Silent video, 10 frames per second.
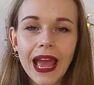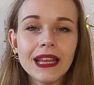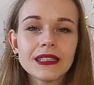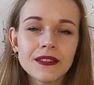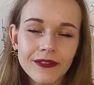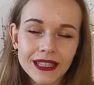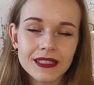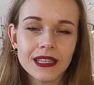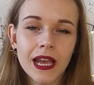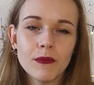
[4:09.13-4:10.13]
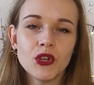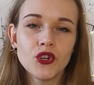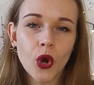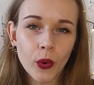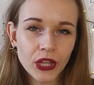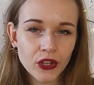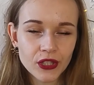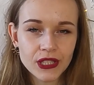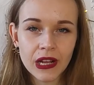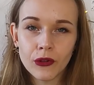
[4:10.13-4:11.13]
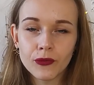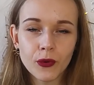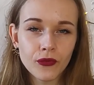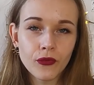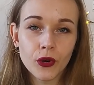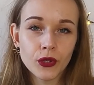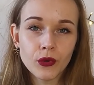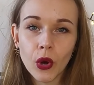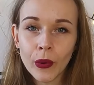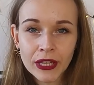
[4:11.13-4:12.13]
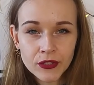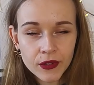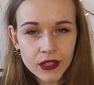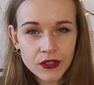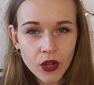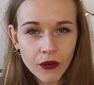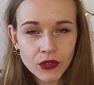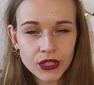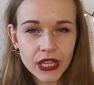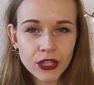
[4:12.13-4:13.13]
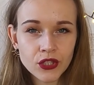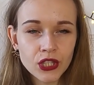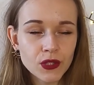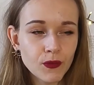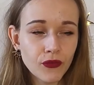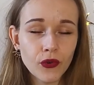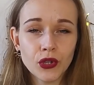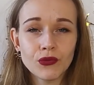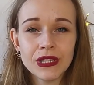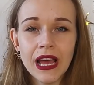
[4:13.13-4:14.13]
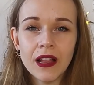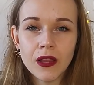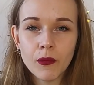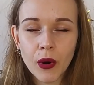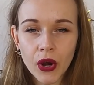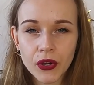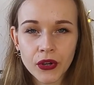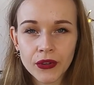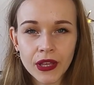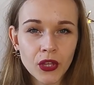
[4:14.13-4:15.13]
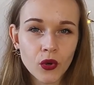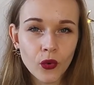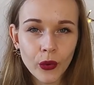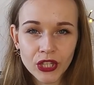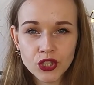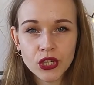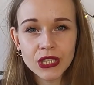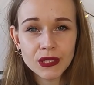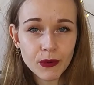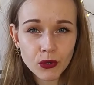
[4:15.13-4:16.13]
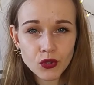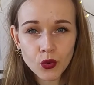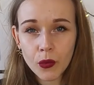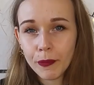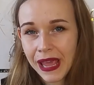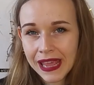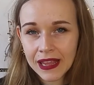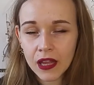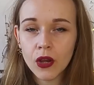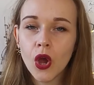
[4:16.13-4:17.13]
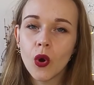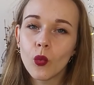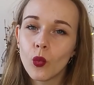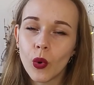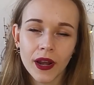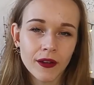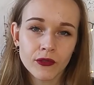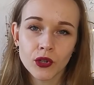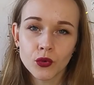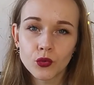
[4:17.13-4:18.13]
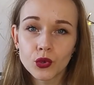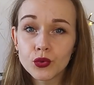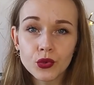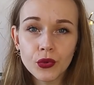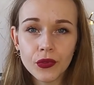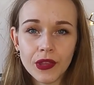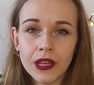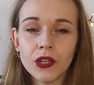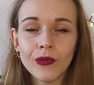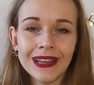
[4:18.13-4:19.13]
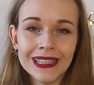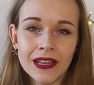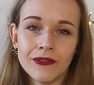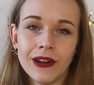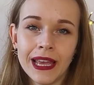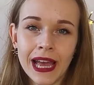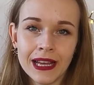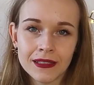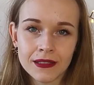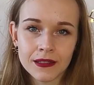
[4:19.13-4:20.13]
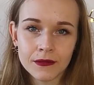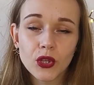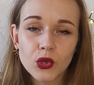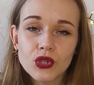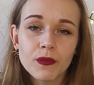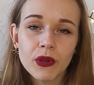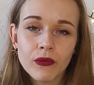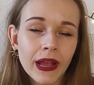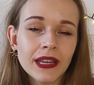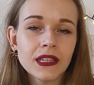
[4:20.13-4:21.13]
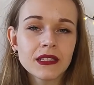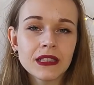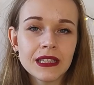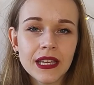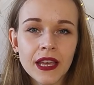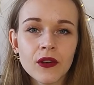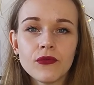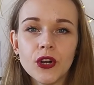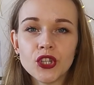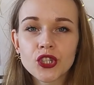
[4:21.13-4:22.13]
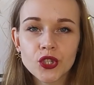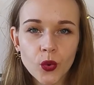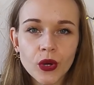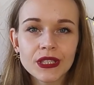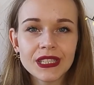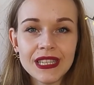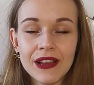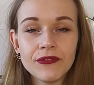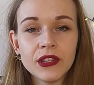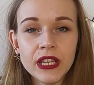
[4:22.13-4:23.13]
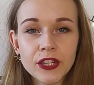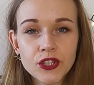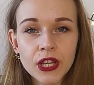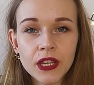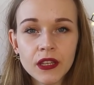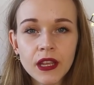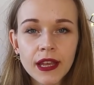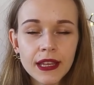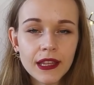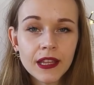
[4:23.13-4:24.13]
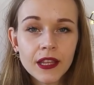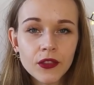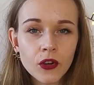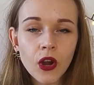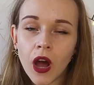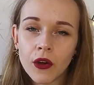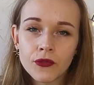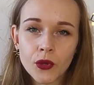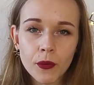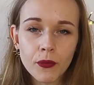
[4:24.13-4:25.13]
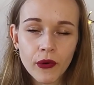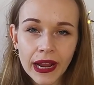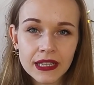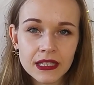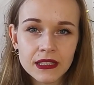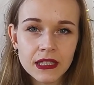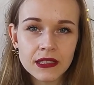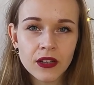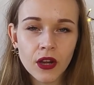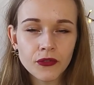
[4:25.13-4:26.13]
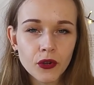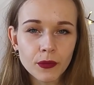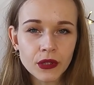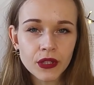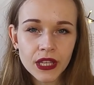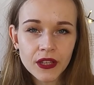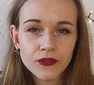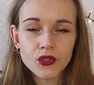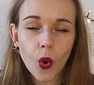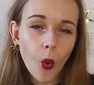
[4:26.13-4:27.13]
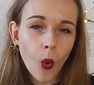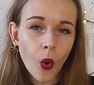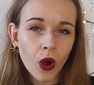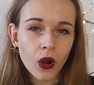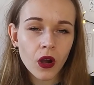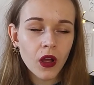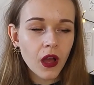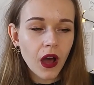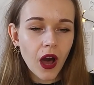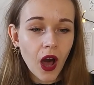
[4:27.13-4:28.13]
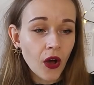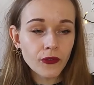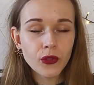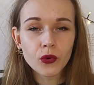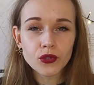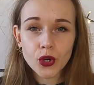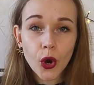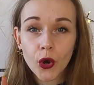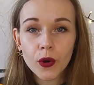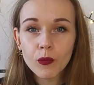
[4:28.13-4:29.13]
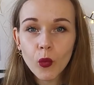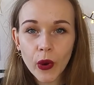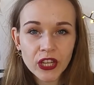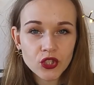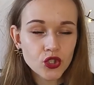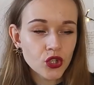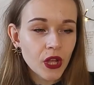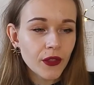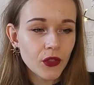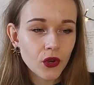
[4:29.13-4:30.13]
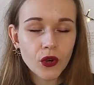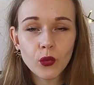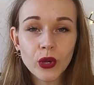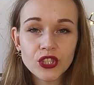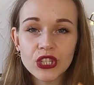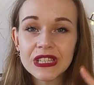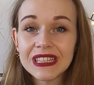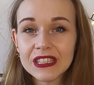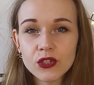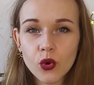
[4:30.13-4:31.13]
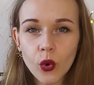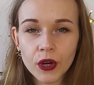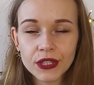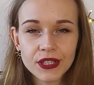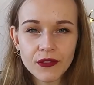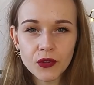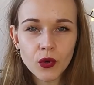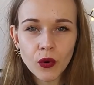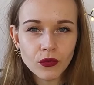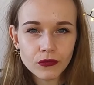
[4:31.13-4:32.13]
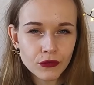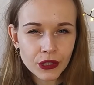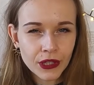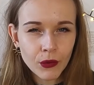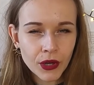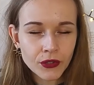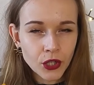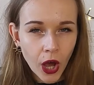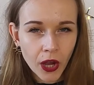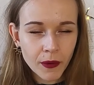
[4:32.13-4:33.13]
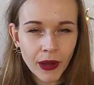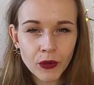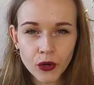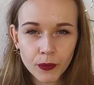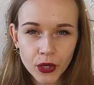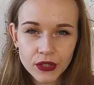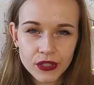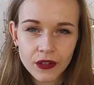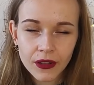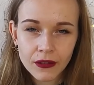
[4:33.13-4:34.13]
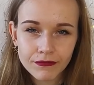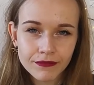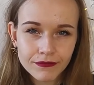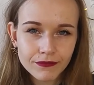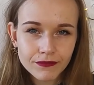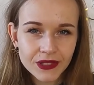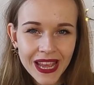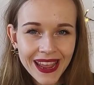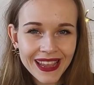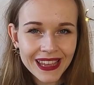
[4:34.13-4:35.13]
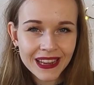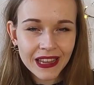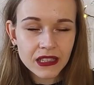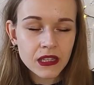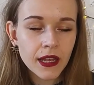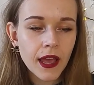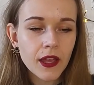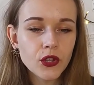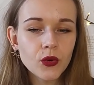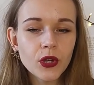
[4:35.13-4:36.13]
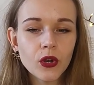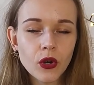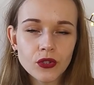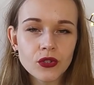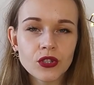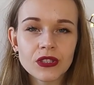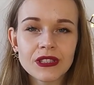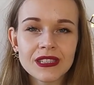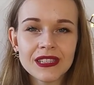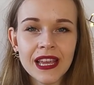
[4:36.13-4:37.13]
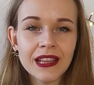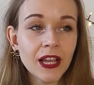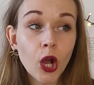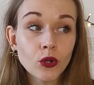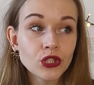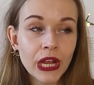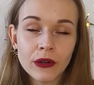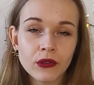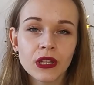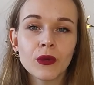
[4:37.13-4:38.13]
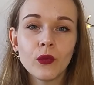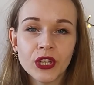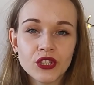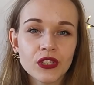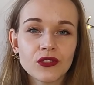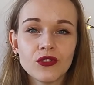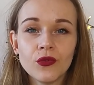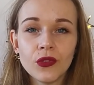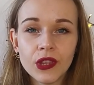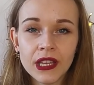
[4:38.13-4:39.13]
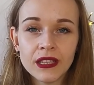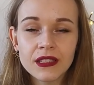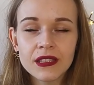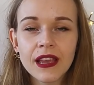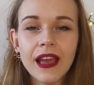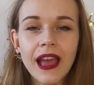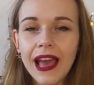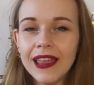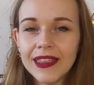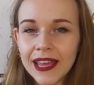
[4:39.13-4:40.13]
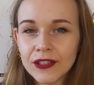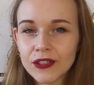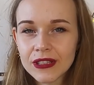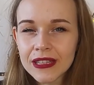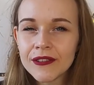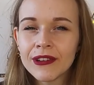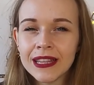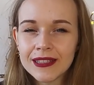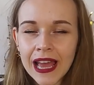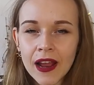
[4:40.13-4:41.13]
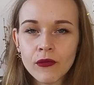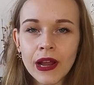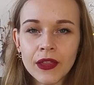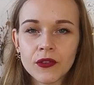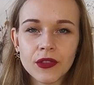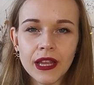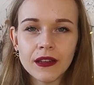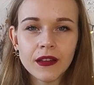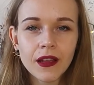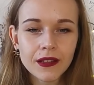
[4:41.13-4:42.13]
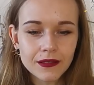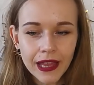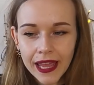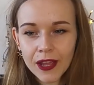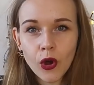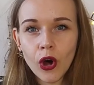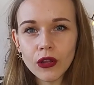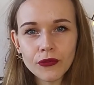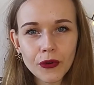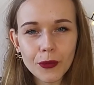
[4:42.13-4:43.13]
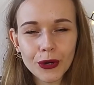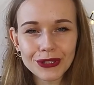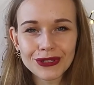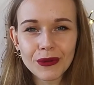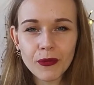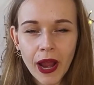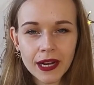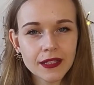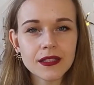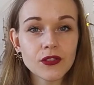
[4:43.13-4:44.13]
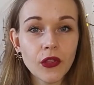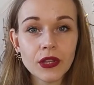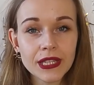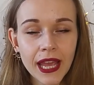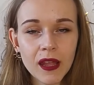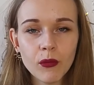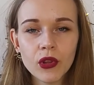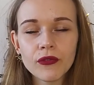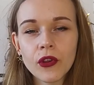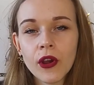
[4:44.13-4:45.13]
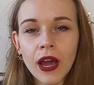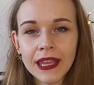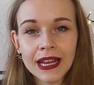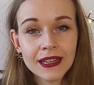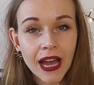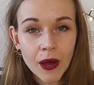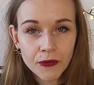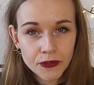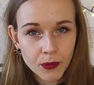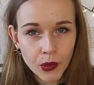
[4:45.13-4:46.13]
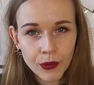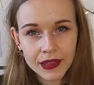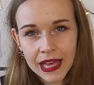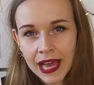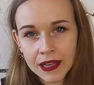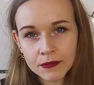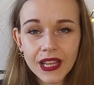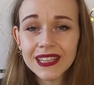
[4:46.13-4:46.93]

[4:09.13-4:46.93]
And invest time in knowing yourself before you go into these conversations, before you tell a partner that you're a witch, spiritual, pagan, whatever woo-woo thing you identify as. You should be ready to give a short definition either of your practices and of your beliefs or of the term witch, the witchy discourse. If you don't really want to talk about your personal take in it, you can also just say like, oh, generally witches do this, and then just leave it at that rather than laying all of your personal practices on the table if you're not yet comfortable with that.